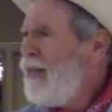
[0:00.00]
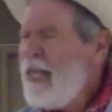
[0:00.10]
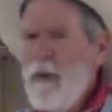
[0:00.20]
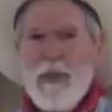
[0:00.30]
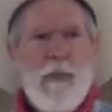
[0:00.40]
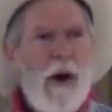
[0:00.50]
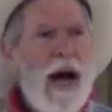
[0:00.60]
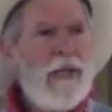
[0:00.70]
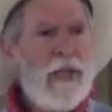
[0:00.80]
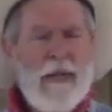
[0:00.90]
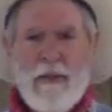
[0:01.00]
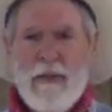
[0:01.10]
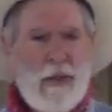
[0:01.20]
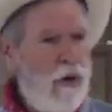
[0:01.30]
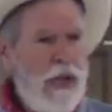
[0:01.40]
There was bras
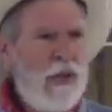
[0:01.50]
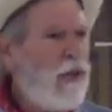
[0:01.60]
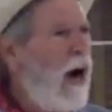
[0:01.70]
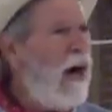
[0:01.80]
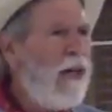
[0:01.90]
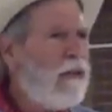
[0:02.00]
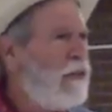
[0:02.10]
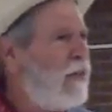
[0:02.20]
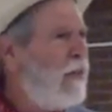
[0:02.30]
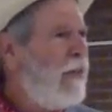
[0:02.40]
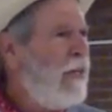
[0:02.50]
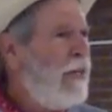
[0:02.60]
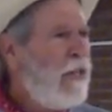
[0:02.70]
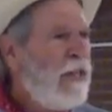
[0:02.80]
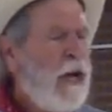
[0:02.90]
that cross your heart.
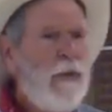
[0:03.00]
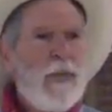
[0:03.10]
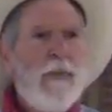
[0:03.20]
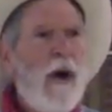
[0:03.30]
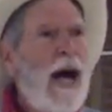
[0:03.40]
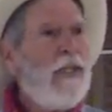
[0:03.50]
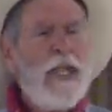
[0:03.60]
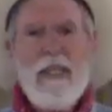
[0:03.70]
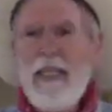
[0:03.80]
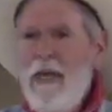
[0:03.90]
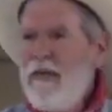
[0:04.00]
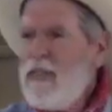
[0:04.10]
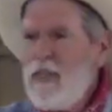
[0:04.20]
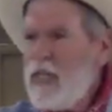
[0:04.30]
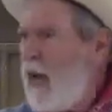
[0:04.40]
There was bras that lift
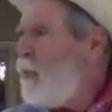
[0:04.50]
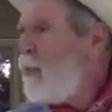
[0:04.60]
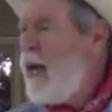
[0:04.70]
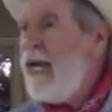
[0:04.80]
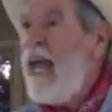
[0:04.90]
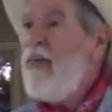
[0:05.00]
and separate,